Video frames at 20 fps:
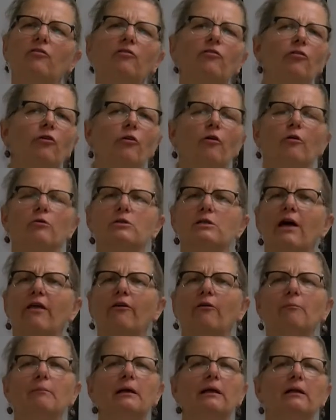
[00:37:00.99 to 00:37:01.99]
to those
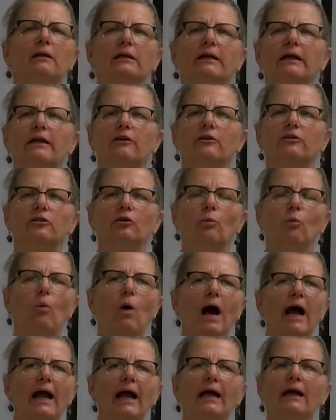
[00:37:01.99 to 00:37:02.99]
other milliliters?
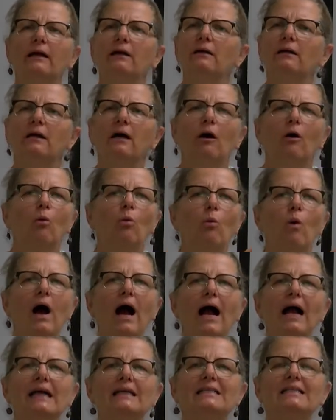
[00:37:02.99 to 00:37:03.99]

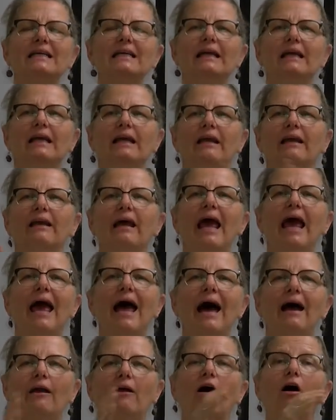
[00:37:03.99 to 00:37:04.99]
Why didn't it
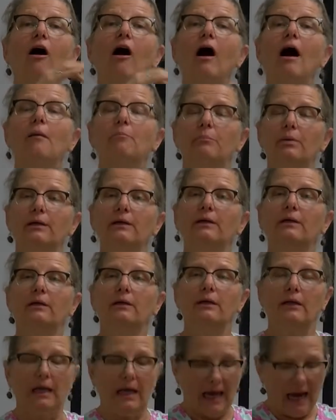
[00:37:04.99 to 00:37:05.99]
add up?
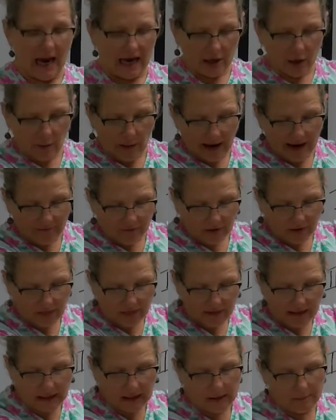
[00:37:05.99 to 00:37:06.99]
And you have to
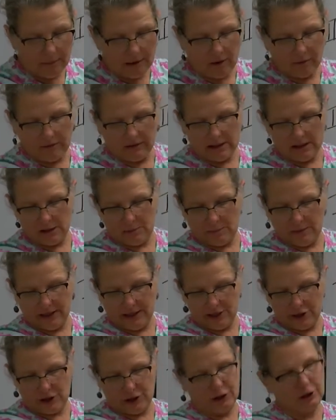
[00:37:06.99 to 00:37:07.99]
think about this
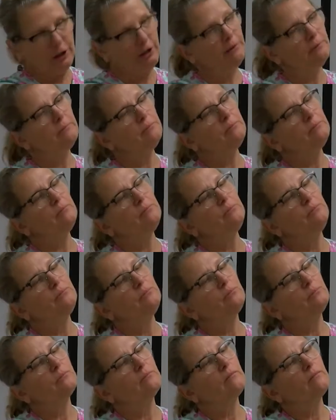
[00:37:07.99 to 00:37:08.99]
picture.
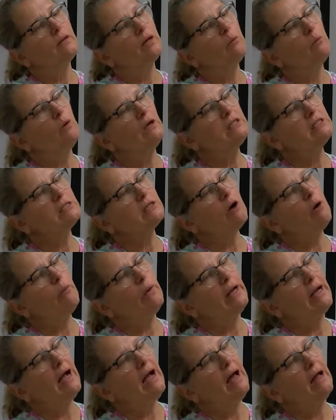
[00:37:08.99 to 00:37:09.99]
What's
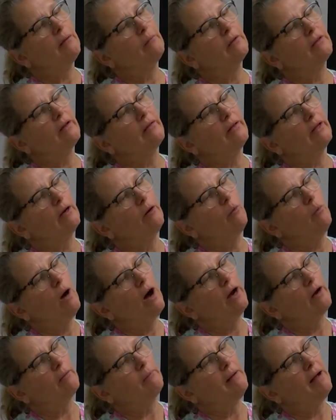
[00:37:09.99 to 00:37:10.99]
going on with the little
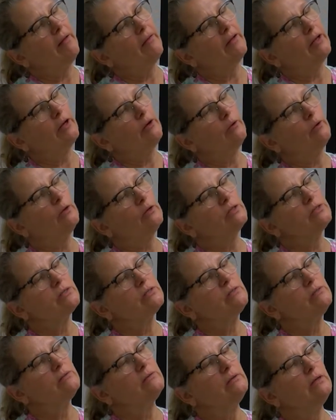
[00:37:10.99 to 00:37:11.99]
water
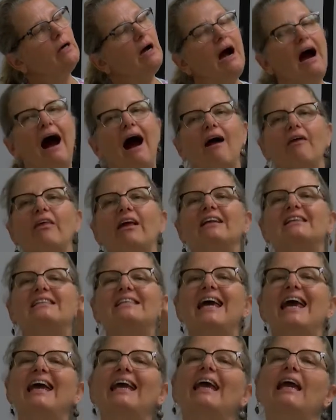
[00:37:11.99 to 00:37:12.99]
molecules? Are they
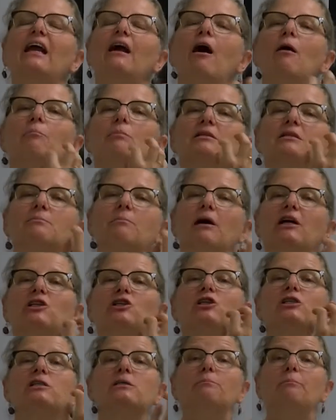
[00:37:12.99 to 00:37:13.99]
taking up as
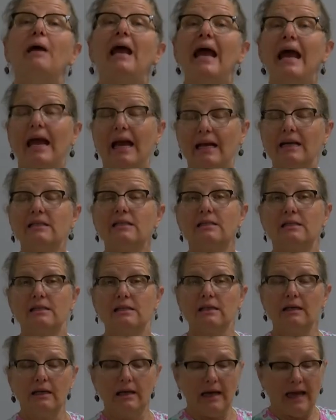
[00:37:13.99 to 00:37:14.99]
much space
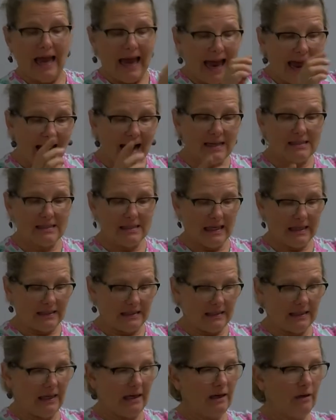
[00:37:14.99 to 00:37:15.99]
as they
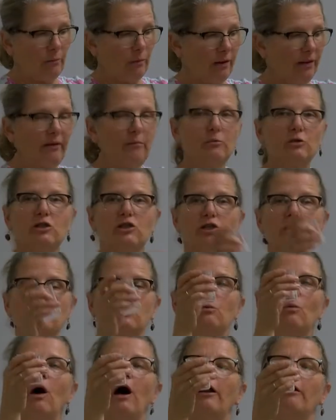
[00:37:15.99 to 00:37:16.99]
did when it was
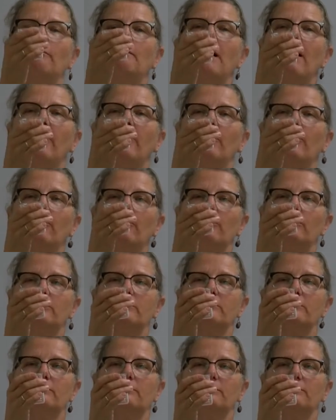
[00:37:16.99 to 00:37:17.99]
just water molecules?